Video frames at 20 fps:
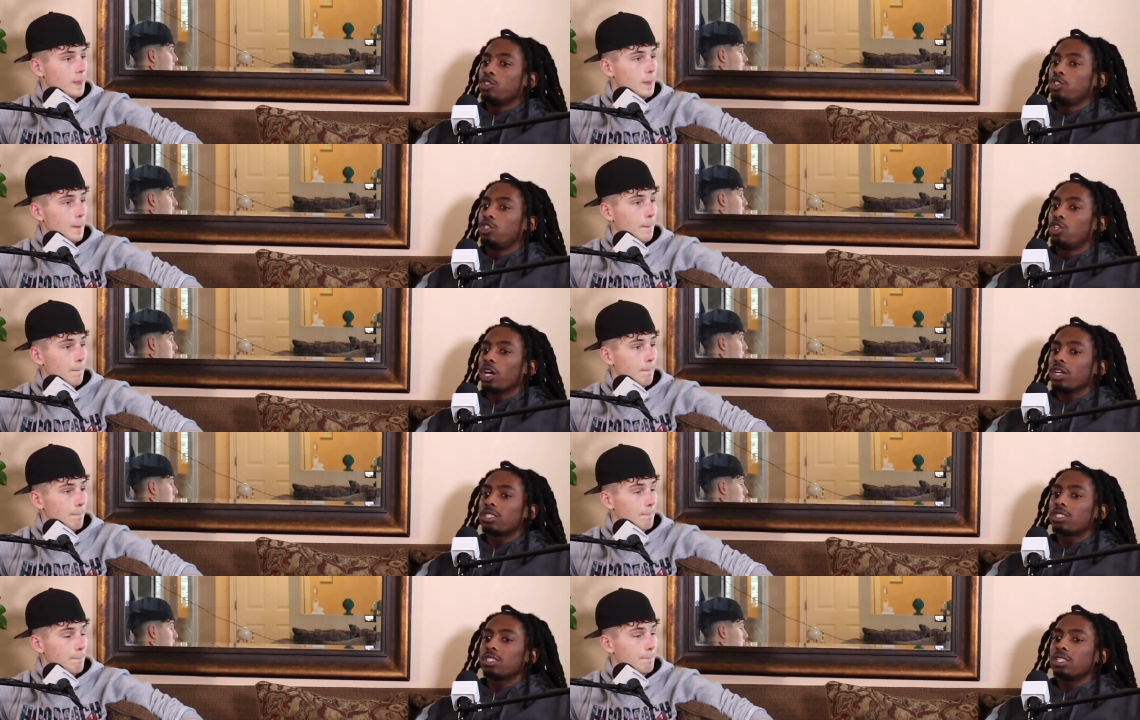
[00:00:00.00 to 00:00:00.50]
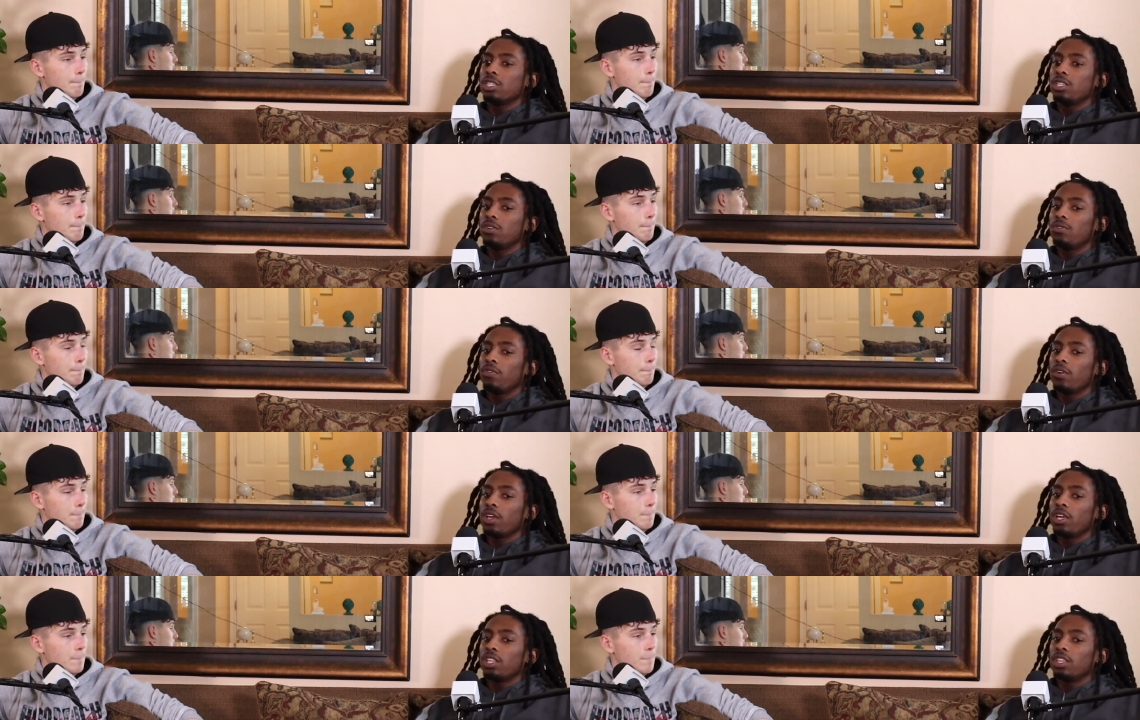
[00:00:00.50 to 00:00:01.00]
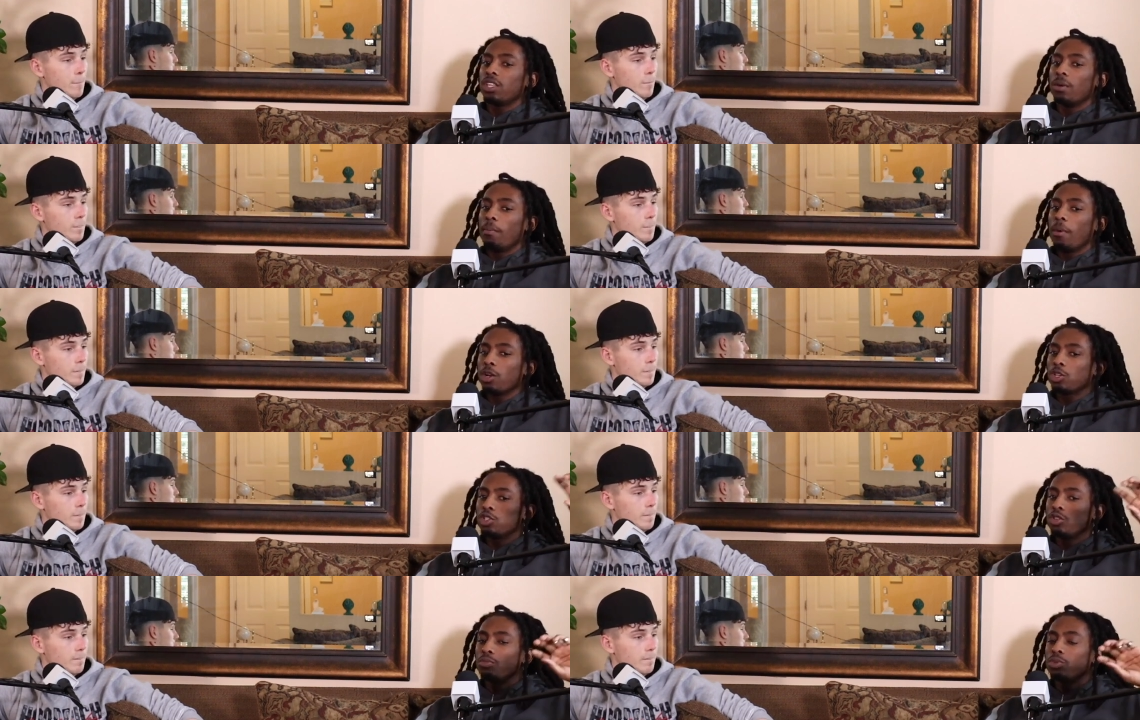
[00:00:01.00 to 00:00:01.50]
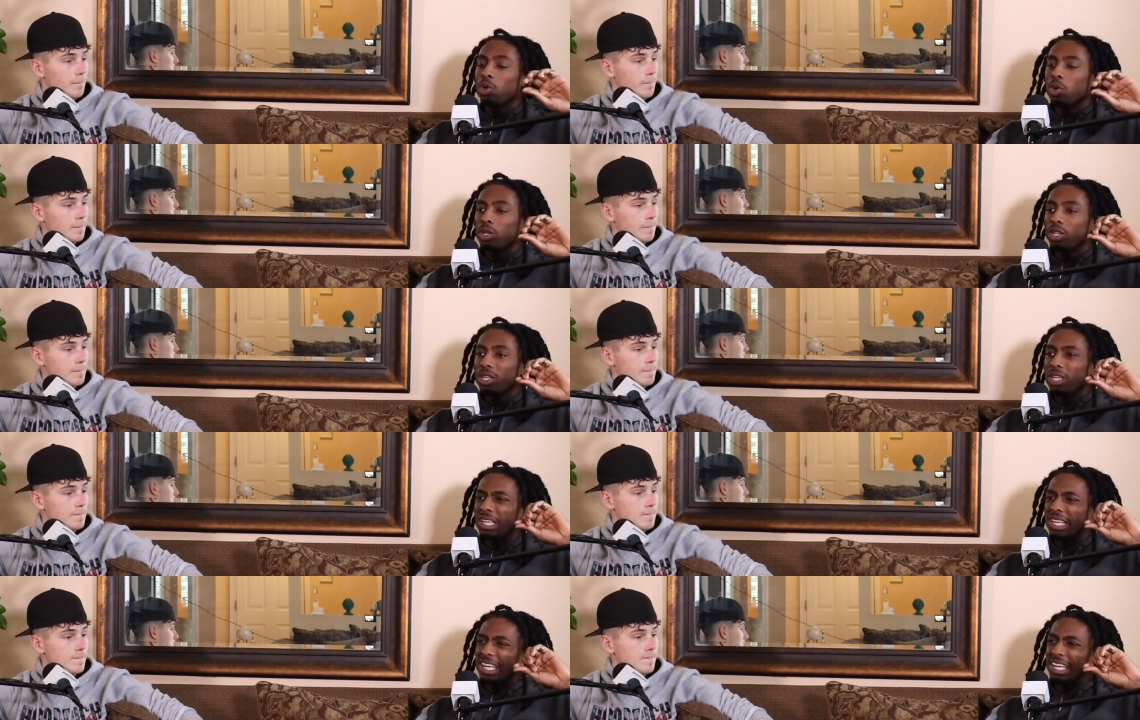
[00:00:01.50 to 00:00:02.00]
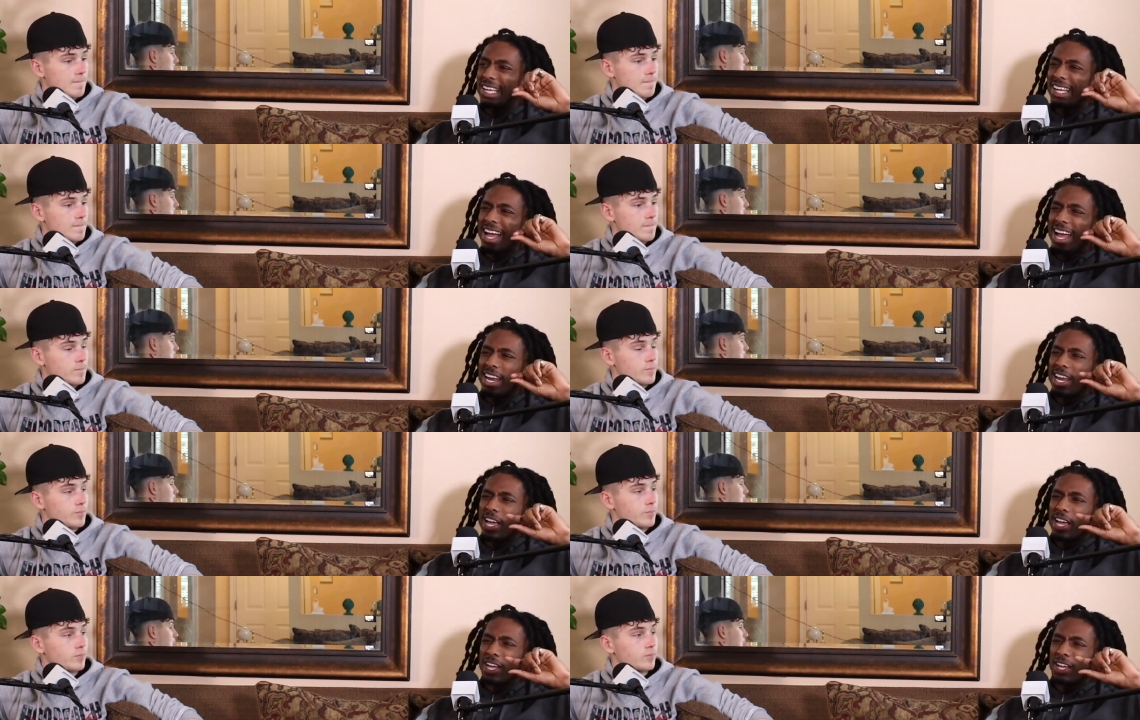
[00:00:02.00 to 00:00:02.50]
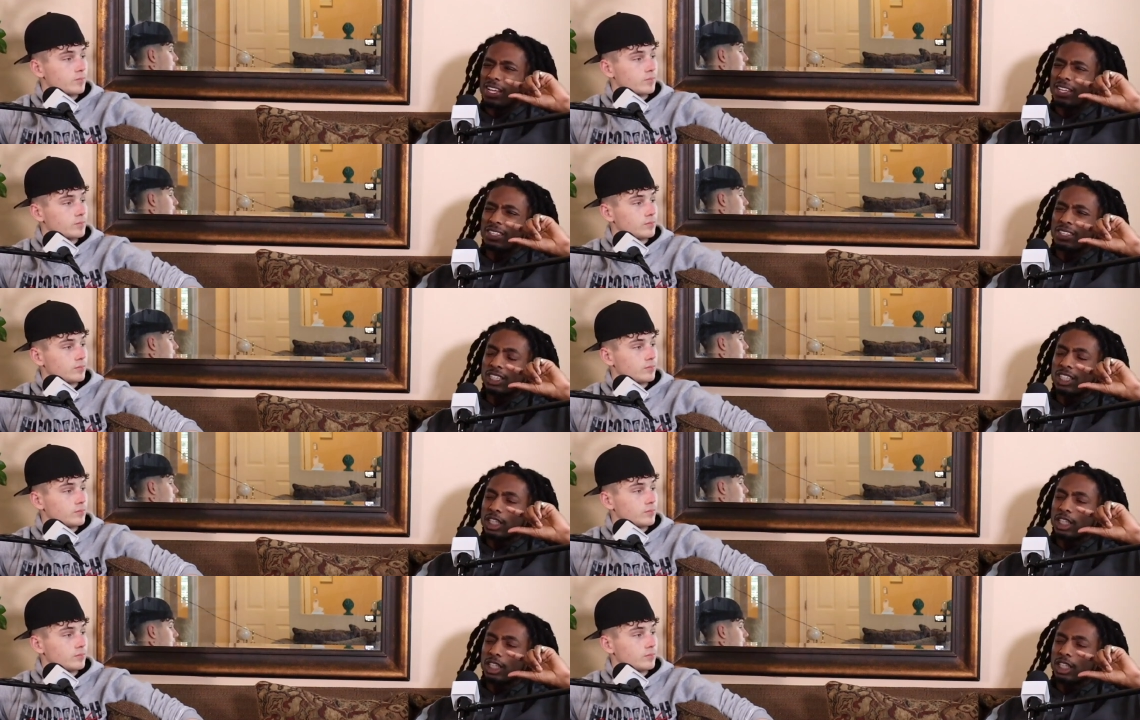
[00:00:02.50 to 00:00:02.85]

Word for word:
Speaker 1: just even the mushrooms only kind of